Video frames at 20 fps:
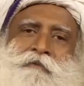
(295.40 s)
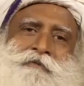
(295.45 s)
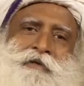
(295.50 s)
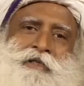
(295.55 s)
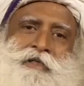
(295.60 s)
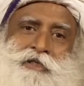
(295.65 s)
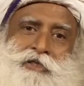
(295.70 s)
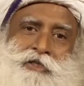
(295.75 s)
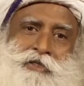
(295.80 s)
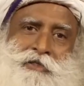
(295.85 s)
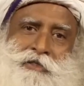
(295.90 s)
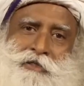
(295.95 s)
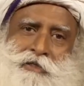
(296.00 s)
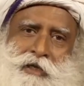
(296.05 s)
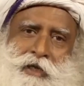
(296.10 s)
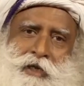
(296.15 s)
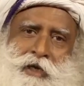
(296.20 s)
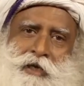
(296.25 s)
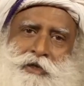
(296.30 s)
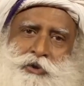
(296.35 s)
We just
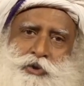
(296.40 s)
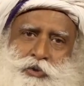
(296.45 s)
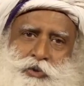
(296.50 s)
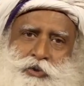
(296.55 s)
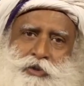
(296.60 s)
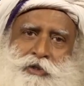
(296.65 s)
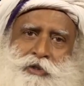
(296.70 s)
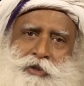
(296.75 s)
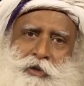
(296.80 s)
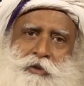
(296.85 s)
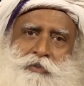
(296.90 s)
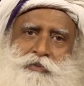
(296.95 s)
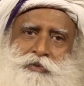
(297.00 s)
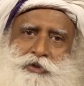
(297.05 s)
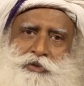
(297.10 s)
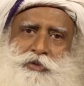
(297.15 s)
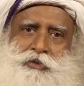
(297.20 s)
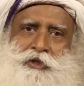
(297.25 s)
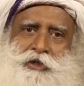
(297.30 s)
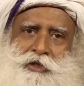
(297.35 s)
shooting, you know, we're
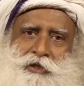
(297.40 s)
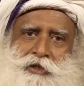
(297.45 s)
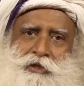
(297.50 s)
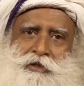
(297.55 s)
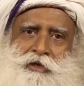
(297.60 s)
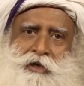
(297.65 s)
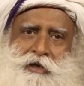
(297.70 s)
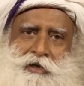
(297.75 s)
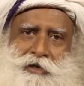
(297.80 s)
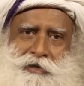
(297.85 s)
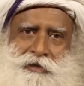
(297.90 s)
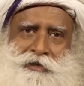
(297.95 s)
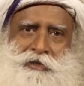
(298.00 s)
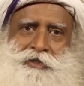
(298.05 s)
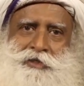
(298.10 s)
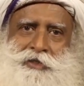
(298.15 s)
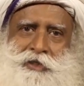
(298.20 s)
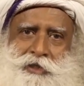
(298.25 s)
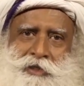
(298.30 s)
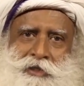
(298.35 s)
shooting in the dark,
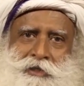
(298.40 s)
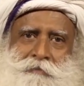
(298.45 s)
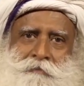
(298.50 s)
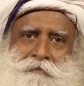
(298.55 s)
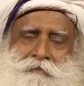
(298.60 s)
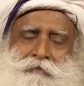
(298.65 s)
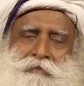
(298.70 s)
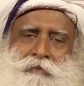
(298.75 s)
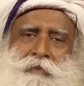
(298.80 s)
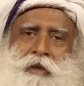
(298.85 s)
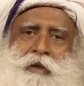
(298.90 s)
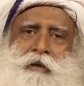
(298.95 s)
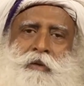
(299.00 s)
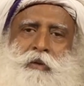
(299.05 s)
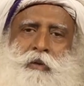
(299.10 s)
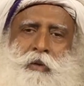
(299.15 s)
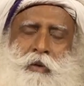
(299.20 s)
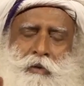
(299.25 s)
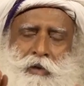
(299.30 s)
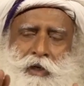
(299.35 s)
literally.
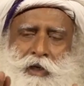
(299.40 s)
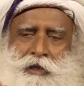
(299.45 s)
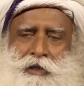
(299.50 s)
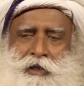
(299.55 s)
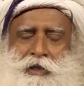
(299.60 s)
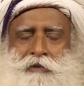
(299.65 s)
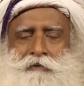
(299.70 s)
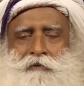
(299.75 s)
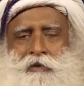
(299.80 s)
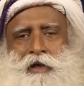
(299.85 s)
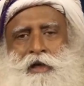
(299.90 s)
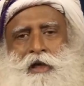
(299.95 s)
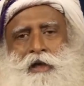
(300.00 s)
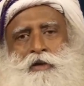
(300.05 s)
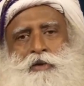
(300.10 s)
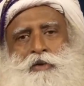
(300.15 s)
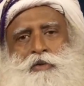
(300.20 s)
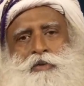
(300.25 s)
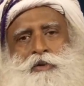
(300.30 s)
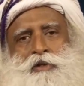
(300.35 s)
Only thing we
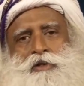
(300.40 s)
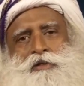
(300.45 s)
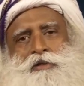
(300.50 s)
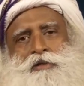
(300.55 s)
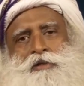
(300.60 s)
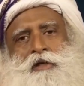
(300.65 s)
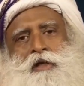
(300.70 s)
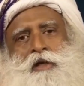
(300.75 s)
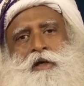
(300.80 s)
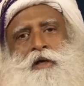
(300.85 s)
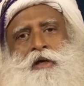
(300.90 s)
can do is